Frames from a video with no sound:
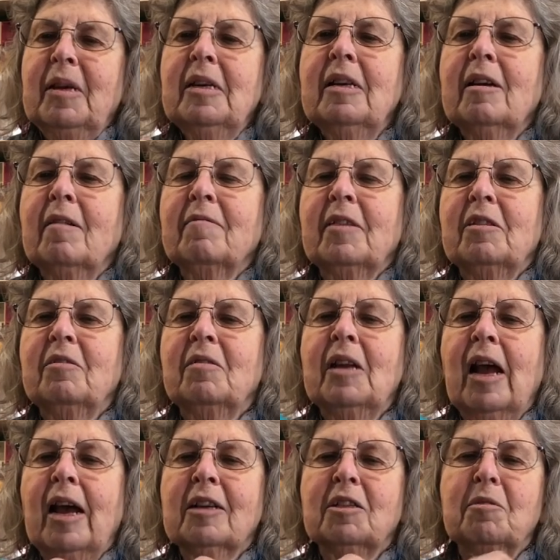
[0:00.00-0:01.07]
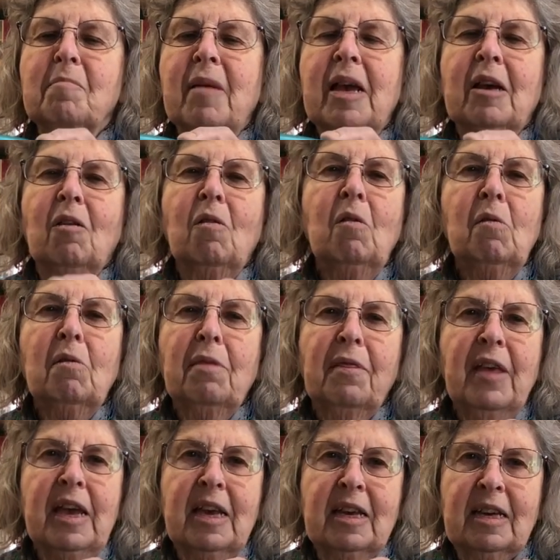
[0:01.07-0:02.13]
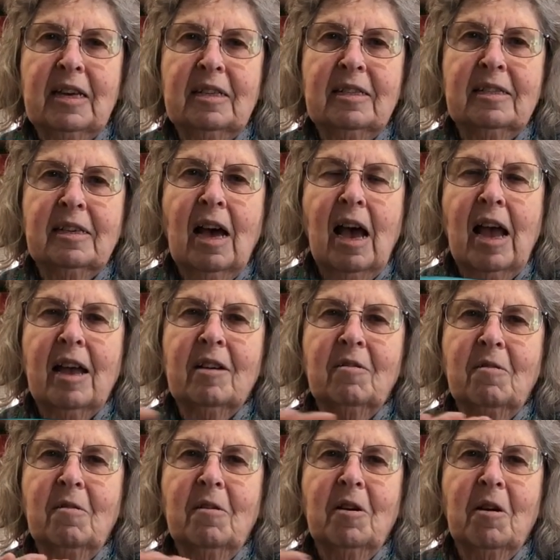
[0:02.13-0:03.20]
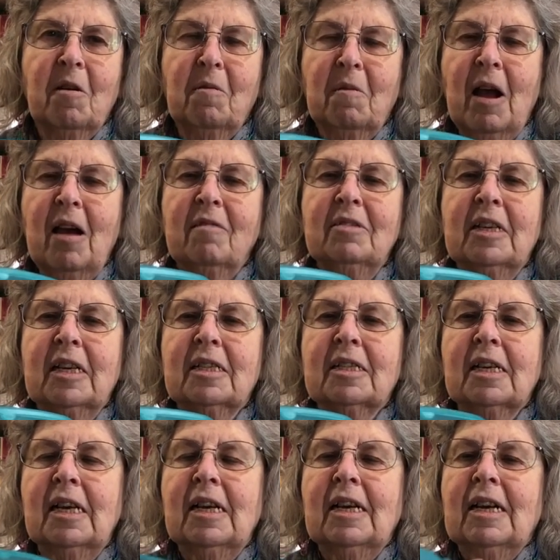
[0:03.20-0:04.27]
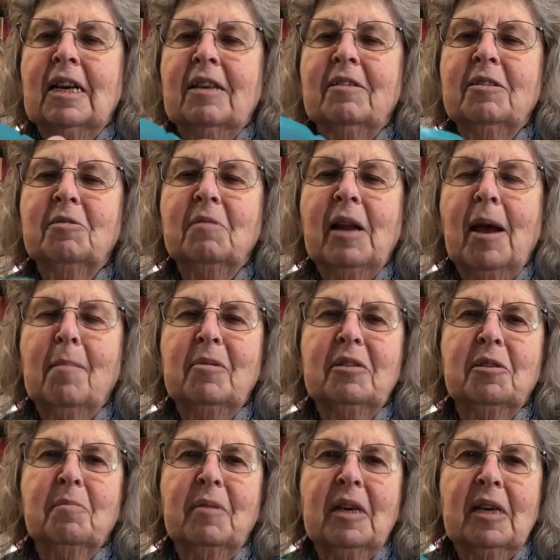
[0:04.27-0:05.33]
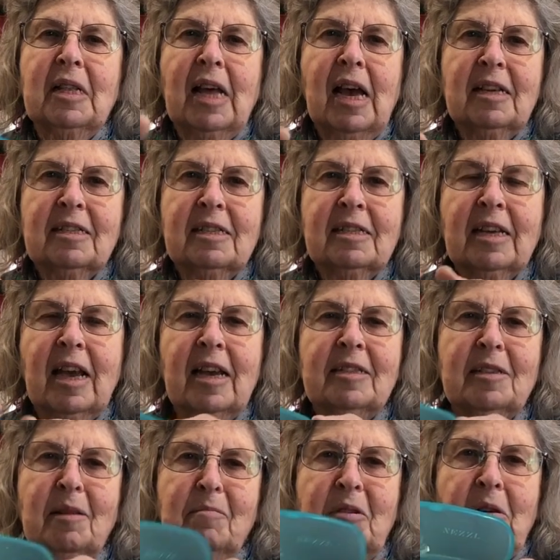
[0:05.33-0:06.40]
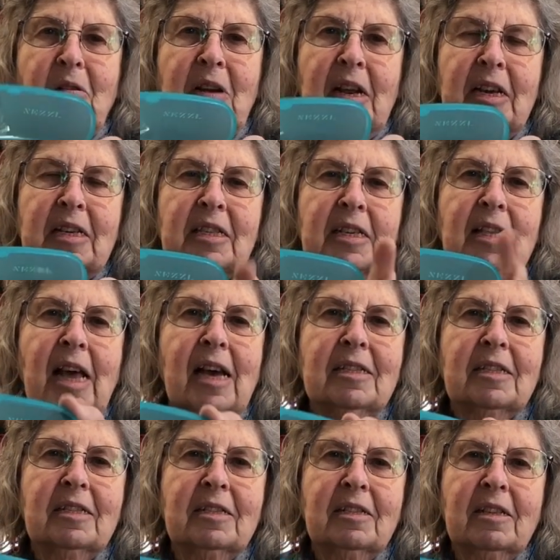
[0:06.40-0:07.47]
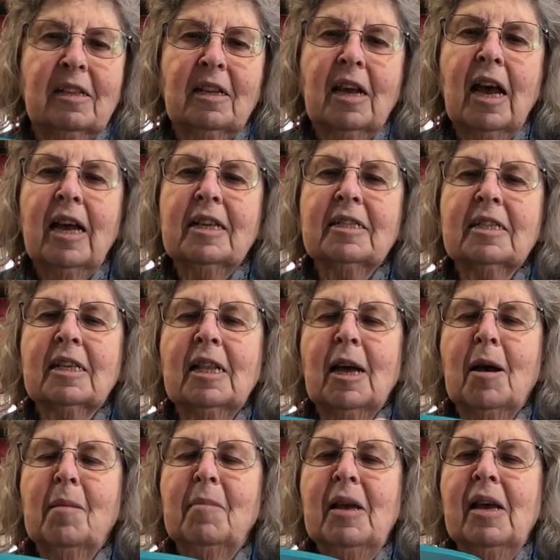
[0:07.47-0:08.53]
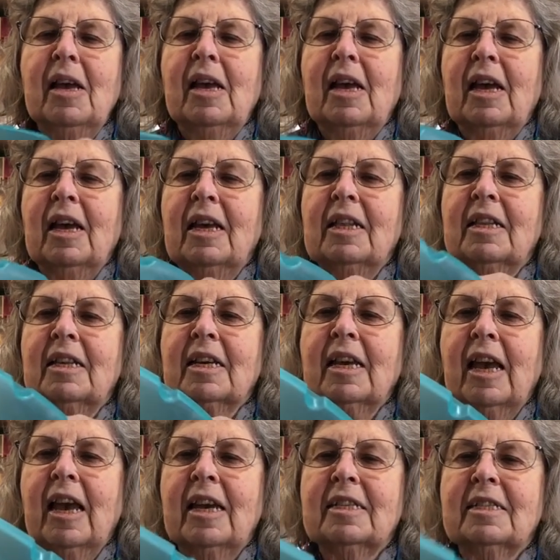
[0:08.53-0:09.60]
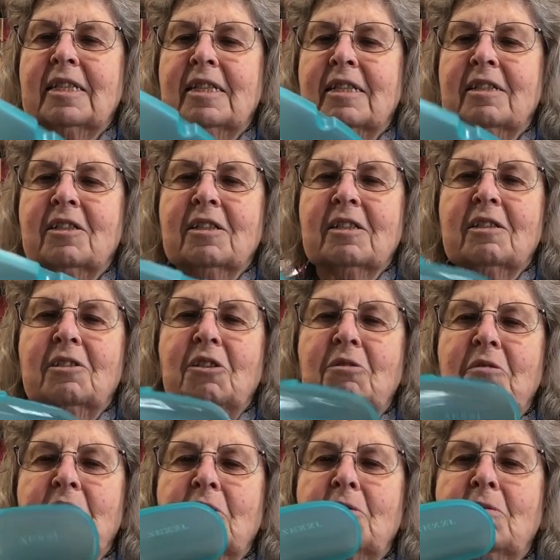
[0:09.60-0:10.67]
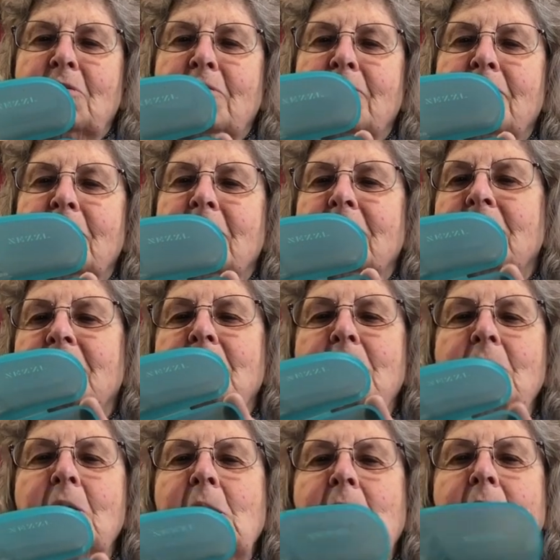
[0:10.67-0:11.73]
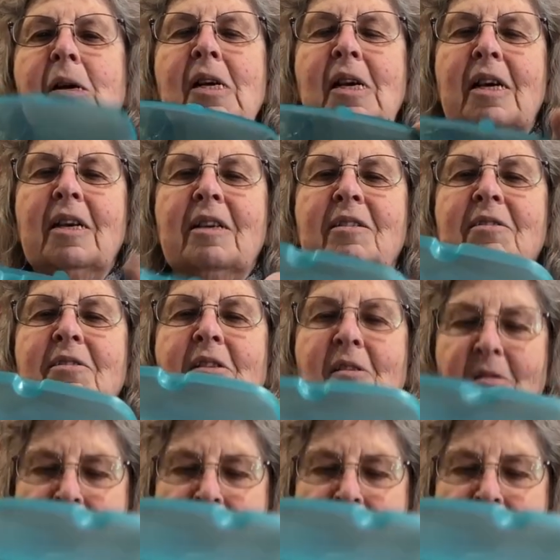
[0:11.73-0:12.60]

enough that you can actually make a whole thing inside or around it. This one happens to be a glasses case. I'm donating the glasses to the Lions Club, and the case is just too cool for school. So,